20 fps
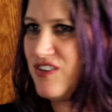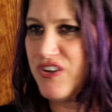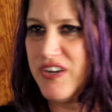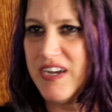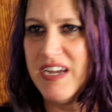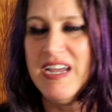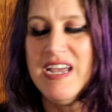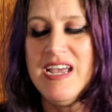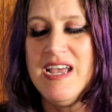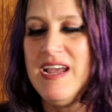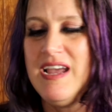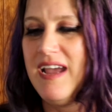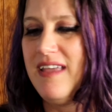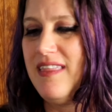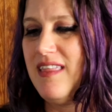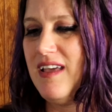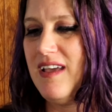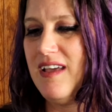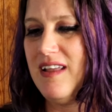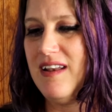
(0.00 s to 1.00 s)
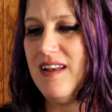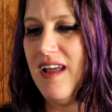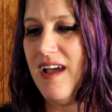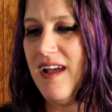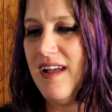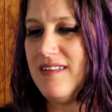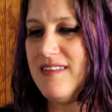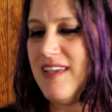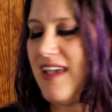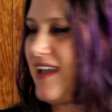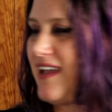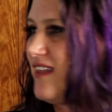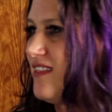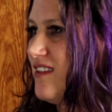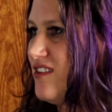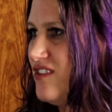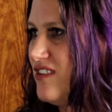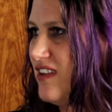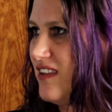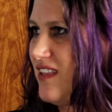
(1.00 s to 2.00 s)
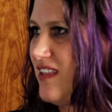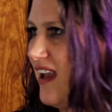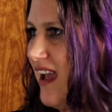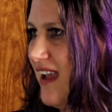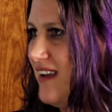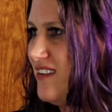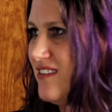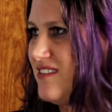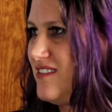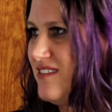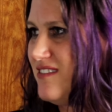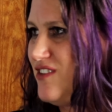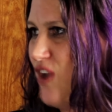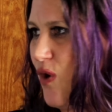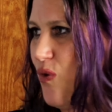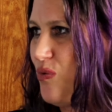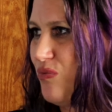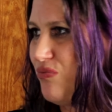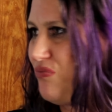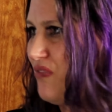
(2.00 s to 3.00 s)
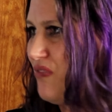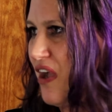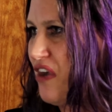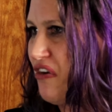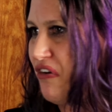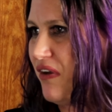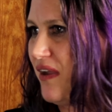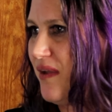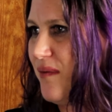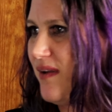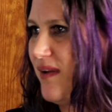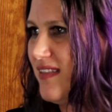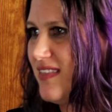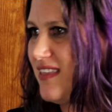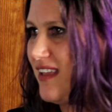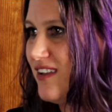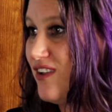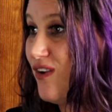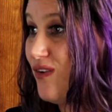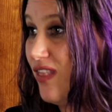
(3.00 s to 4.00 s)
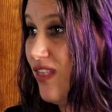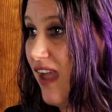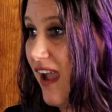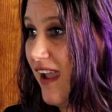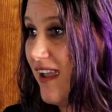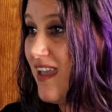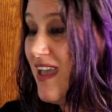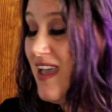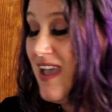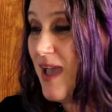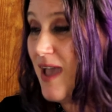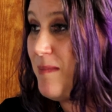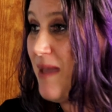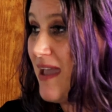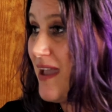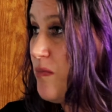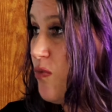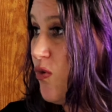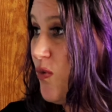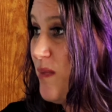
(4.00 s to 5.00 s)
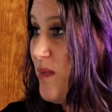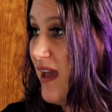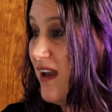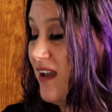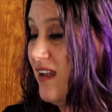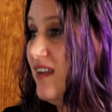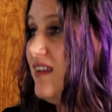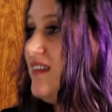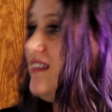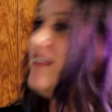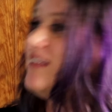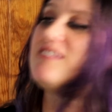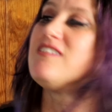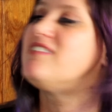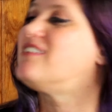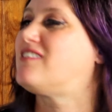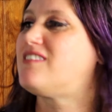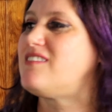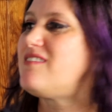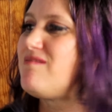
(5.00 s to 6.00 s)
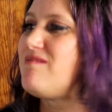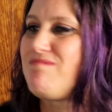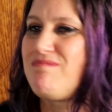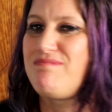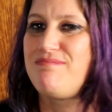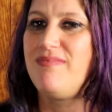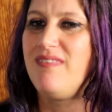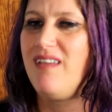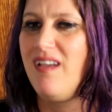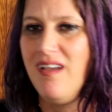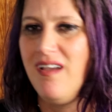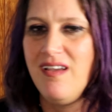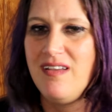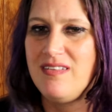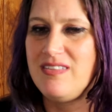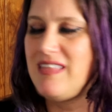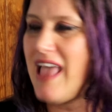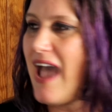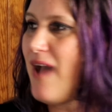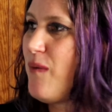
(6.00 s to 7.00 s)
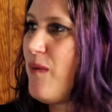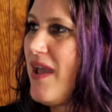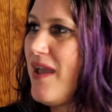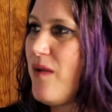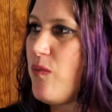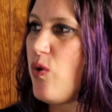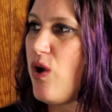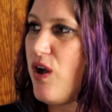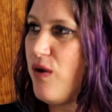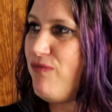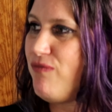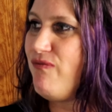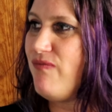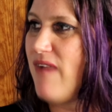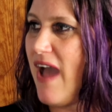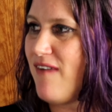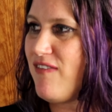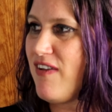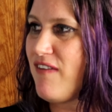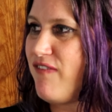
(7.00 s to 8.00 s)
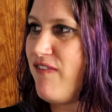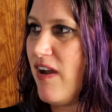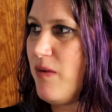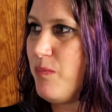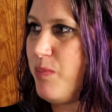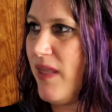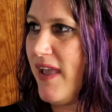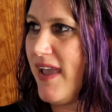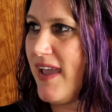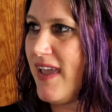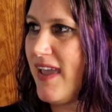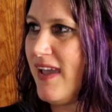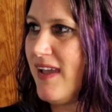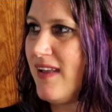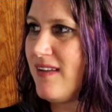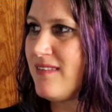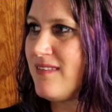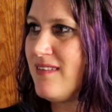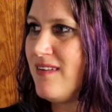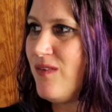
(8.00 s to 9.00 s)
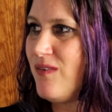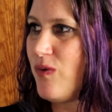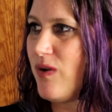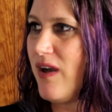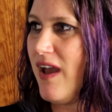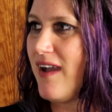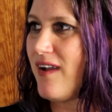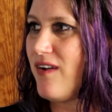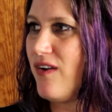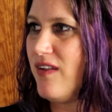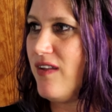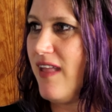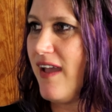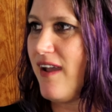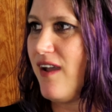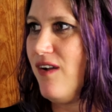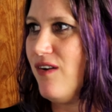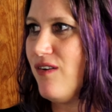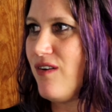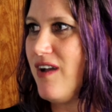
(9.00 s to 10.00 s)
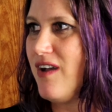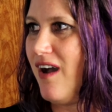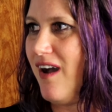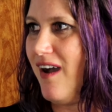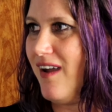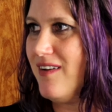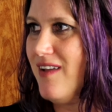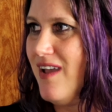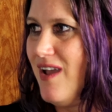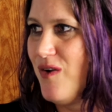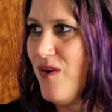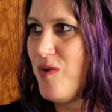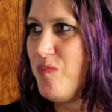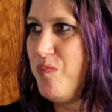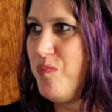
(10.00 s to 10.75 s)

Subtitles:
into it, and then I take out the shit that I just don't agree with and don't like, and make it more metal. And that's just, that way we're having fun playing it. We're not going like, oh God, we're